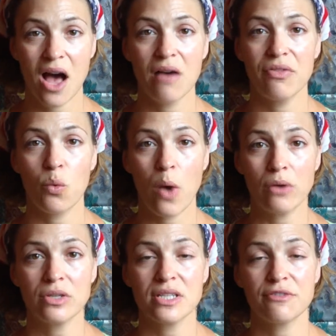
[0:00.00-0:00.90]
of the
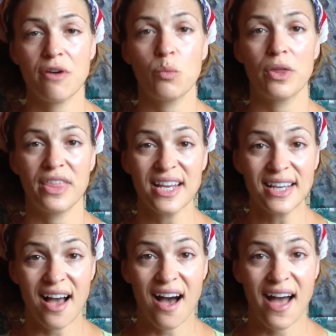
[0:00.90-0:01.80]
Wellness from
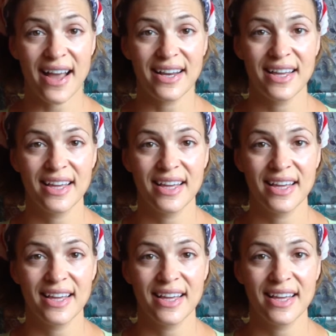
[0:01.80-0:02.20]
Within guide,